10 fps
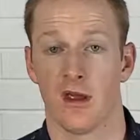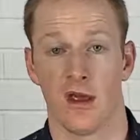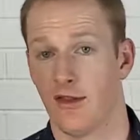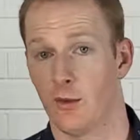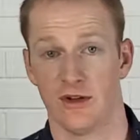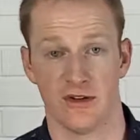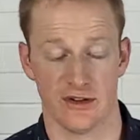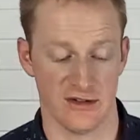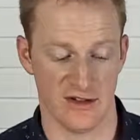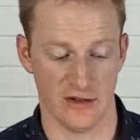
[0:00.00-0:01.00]
And then we just
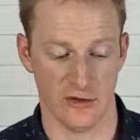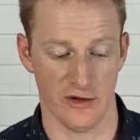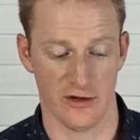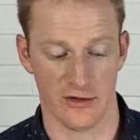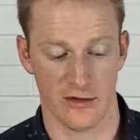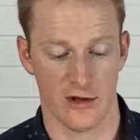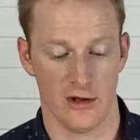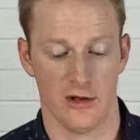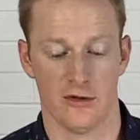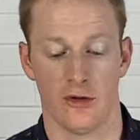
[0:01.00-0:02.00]
continue this.
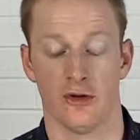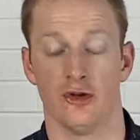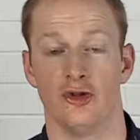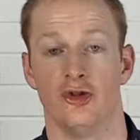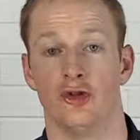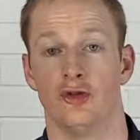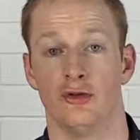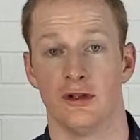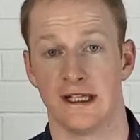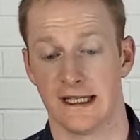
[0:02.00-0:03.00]
So
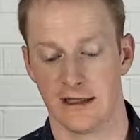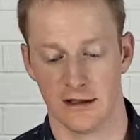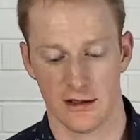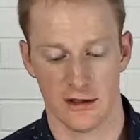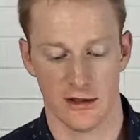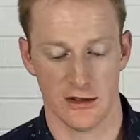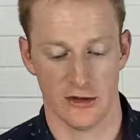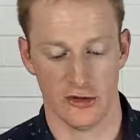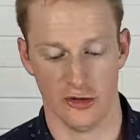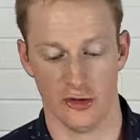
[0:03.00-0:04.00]
12,
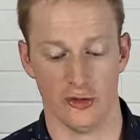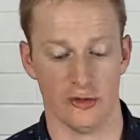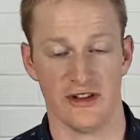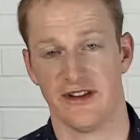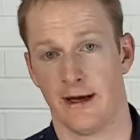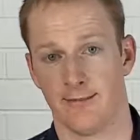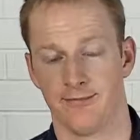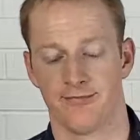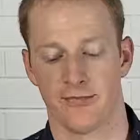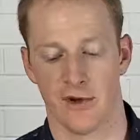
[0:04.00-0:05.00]
13.
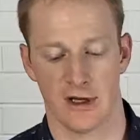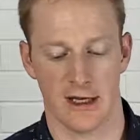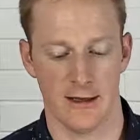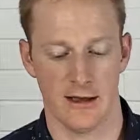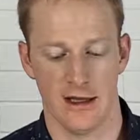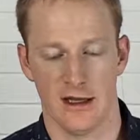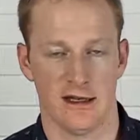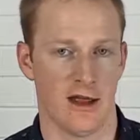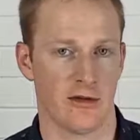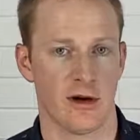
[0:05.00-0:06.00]
Okay.
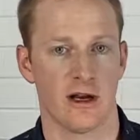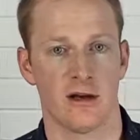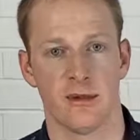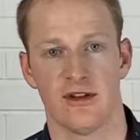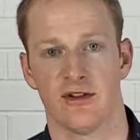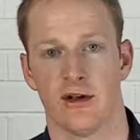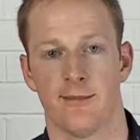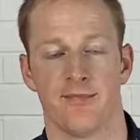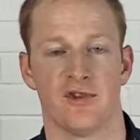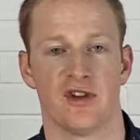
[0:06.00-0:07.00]
Now there are going to be
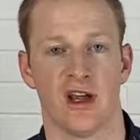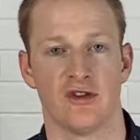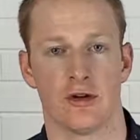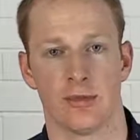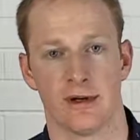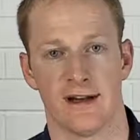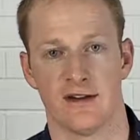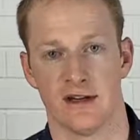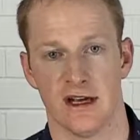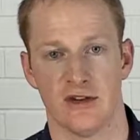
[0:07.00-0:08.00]
some changing
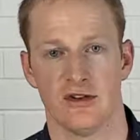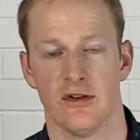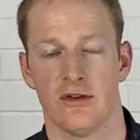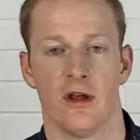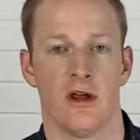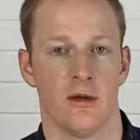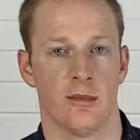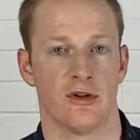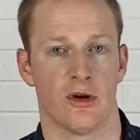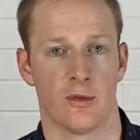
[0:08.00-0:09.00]
pronunciations,
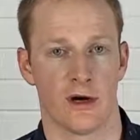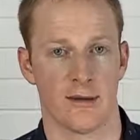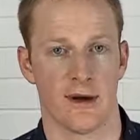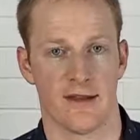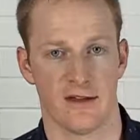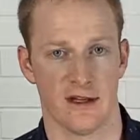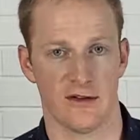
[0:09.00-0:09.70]
but don't worry about these